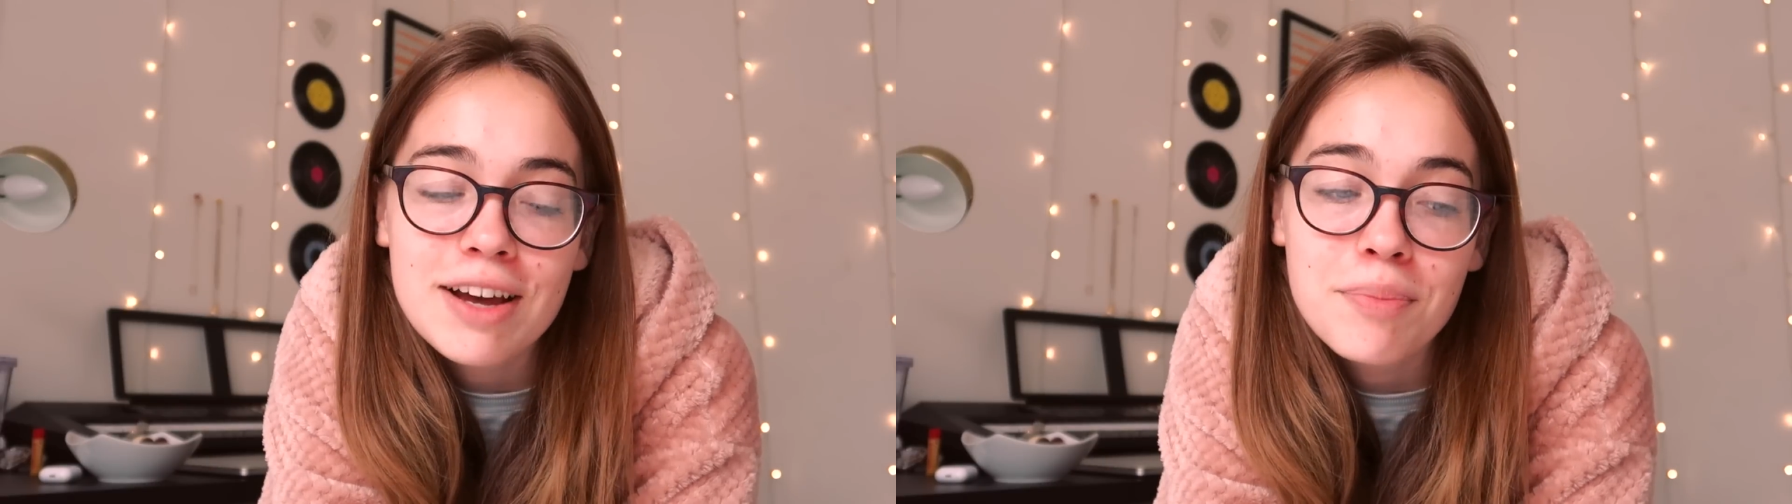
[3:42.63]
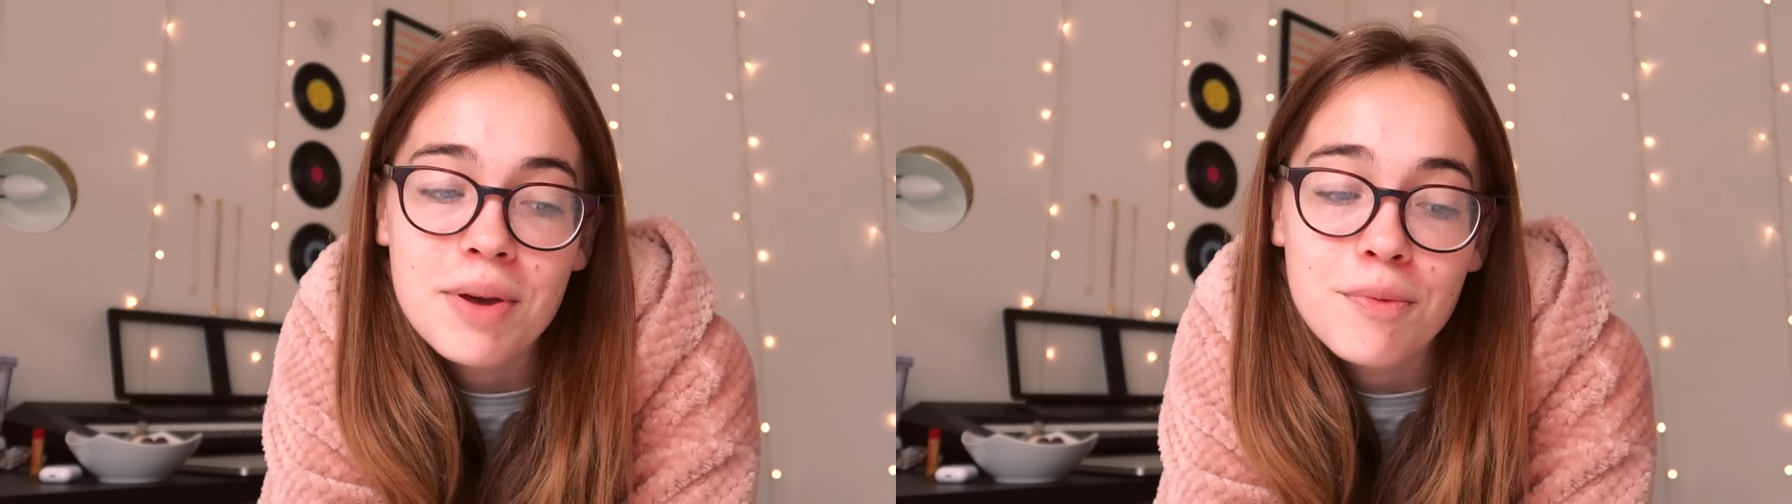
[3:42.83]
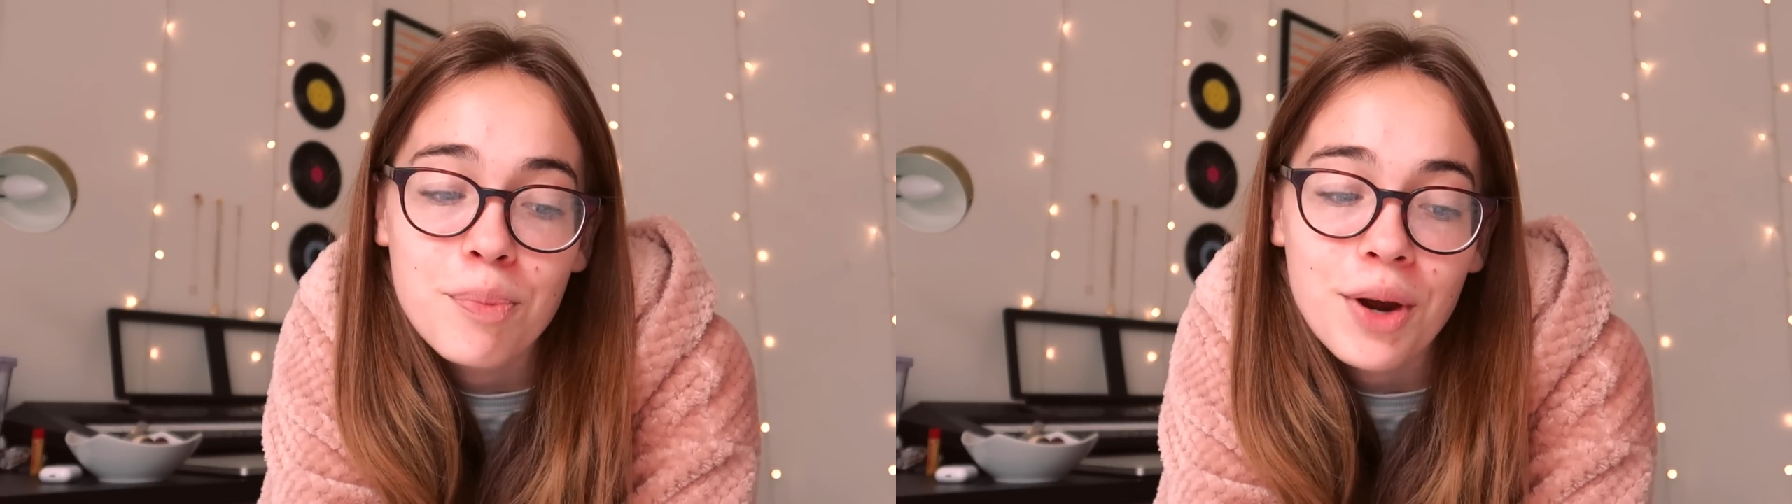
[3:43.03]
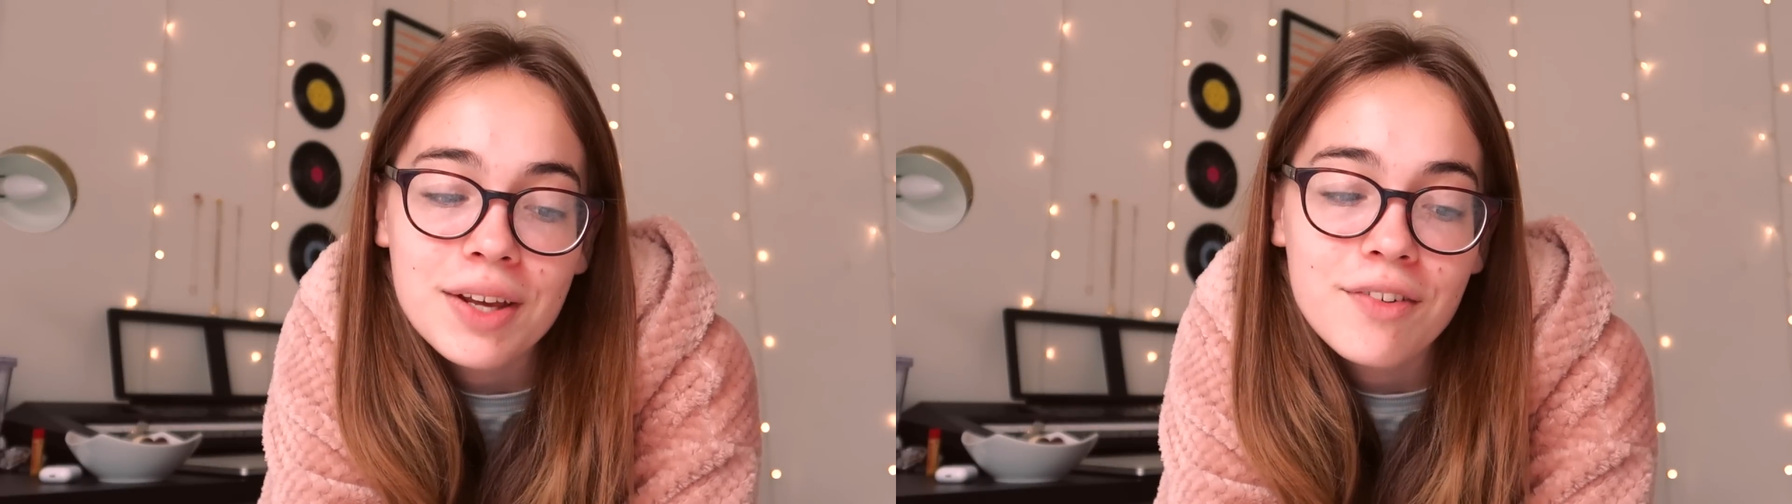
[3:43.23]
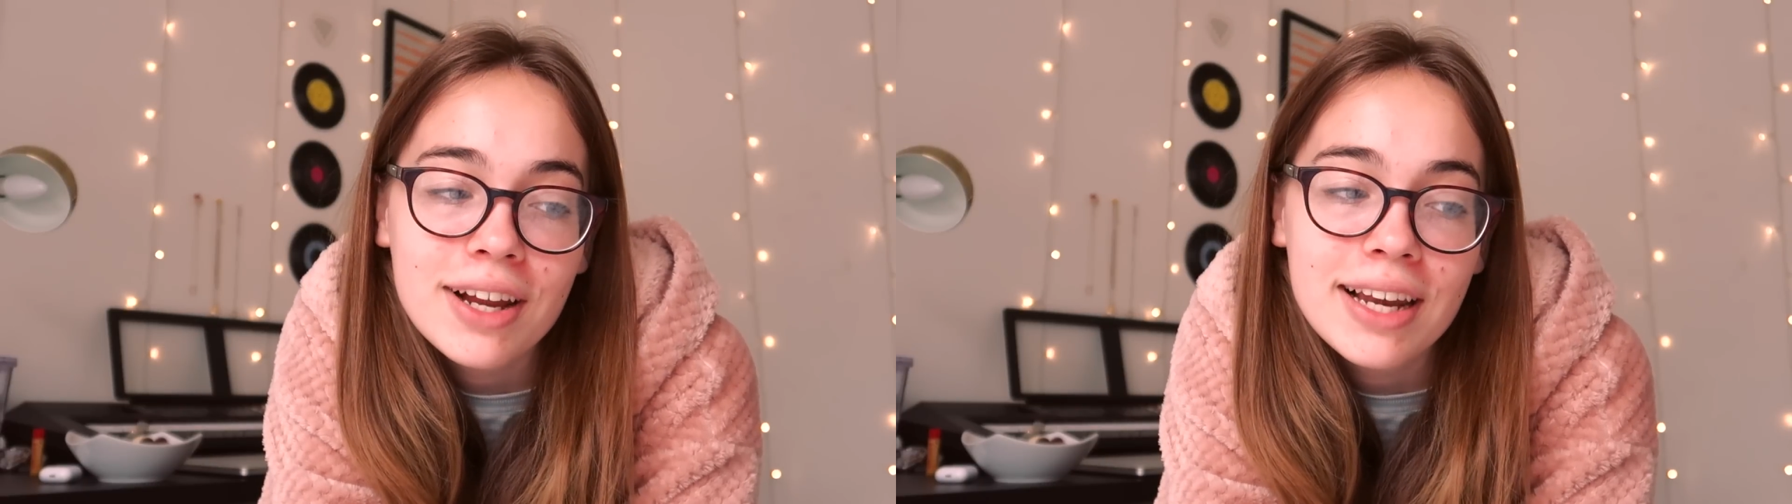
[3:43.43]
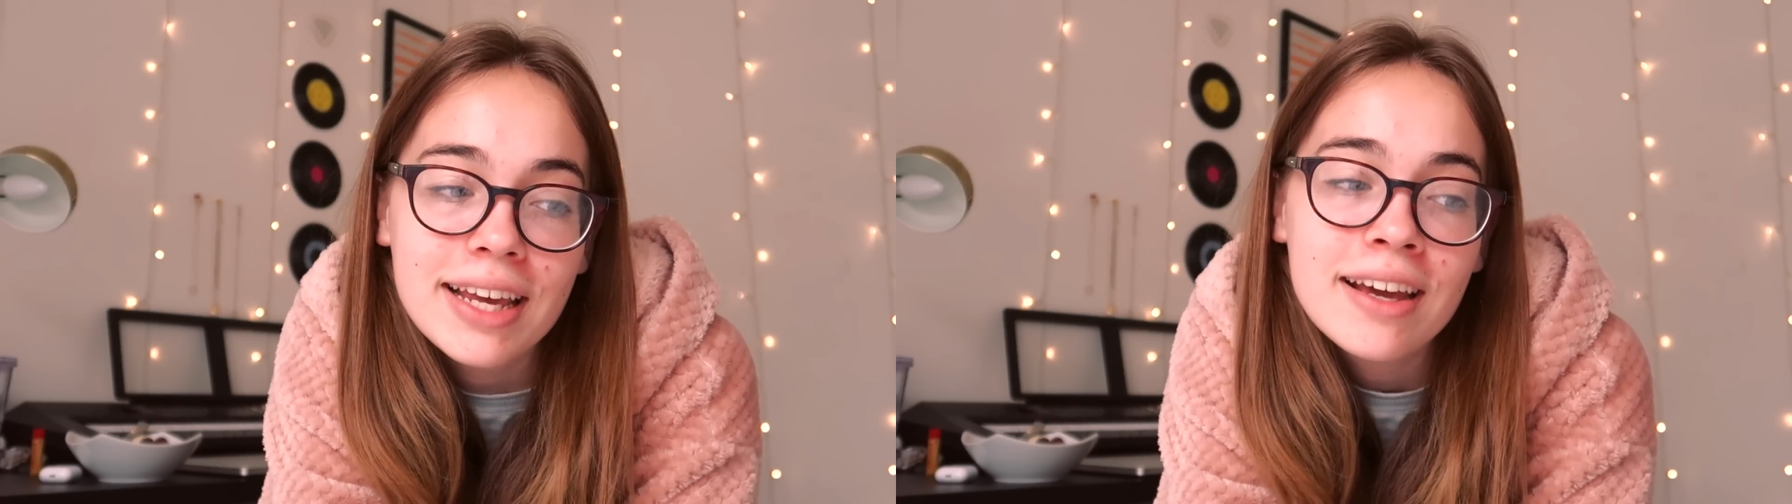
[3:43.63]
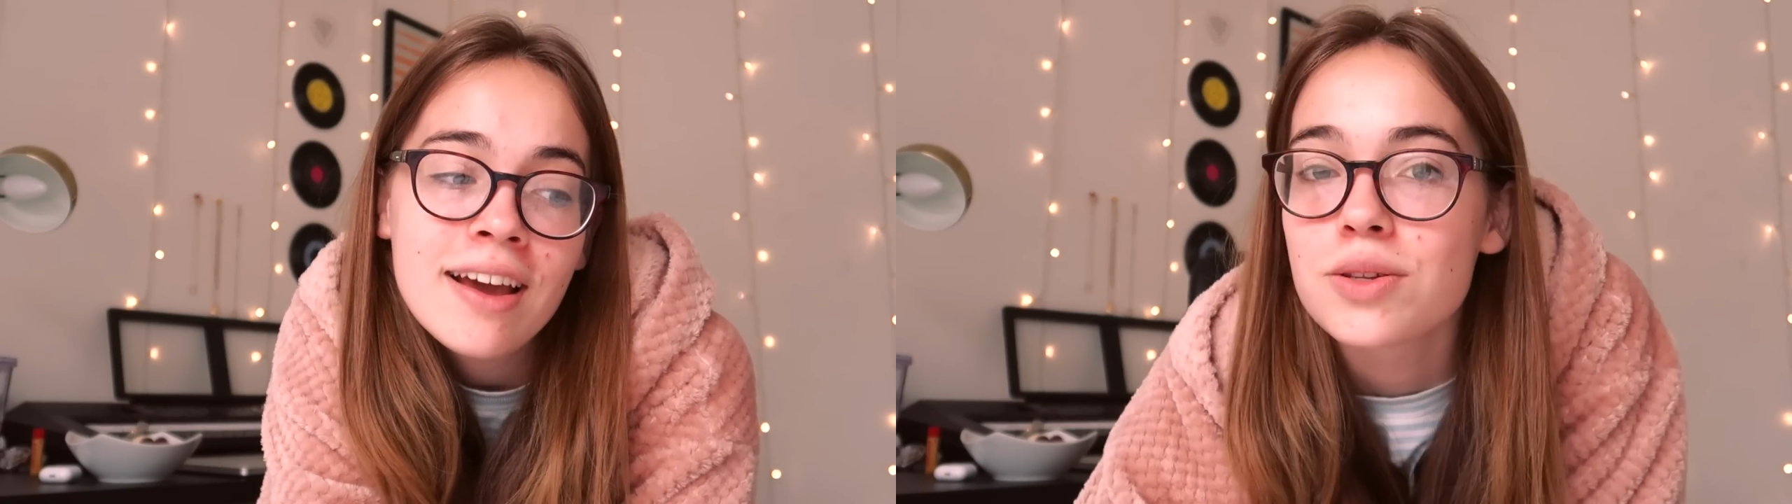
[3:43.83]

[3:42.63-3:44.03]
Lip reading: have a bit of a break really.